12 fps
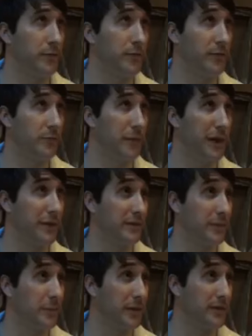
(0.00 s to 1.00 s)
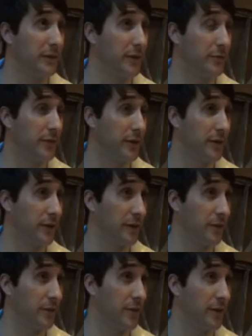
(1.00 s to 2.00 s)
just pacing myself and getting
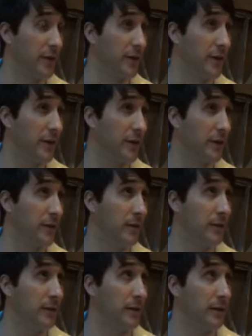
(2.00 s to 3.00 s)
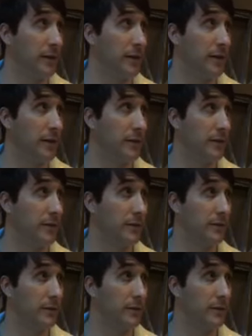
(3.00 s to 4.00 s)
everything done. It's
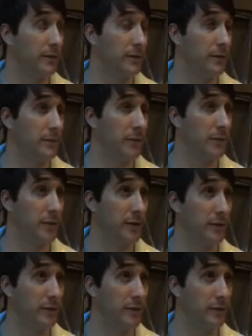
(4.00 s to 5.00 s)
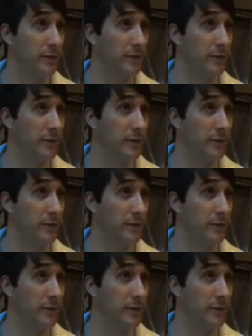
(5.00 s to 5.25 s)
between,